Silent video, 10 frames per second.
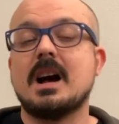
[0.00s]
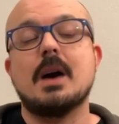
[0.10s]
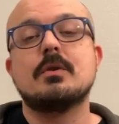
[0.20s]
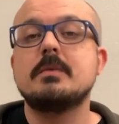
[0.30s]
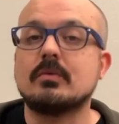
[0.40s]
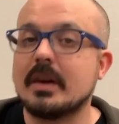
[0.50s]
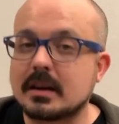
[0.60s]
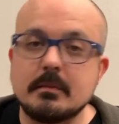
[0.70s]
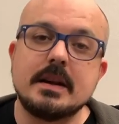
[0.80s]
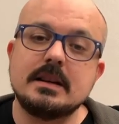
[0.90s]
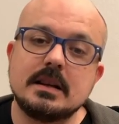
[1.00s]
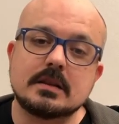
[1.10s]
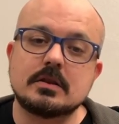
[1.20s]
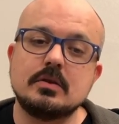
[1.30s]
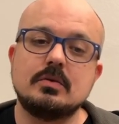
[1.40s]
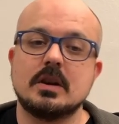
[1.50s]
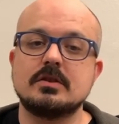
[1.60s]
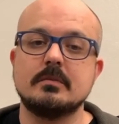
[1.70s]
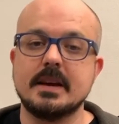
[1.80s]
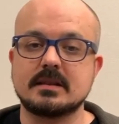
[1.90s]
I wouldn't be recommending it to new
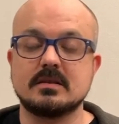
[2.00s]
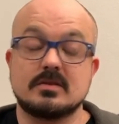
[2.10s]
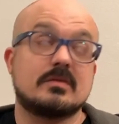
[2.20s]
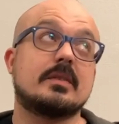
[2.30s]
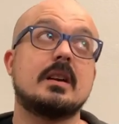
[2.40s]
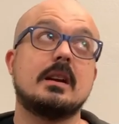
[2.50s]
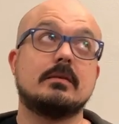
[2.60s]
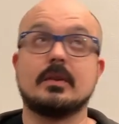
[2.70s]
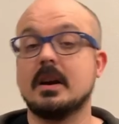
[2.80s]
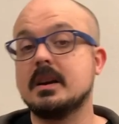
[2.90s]
Dungeon Masters, or for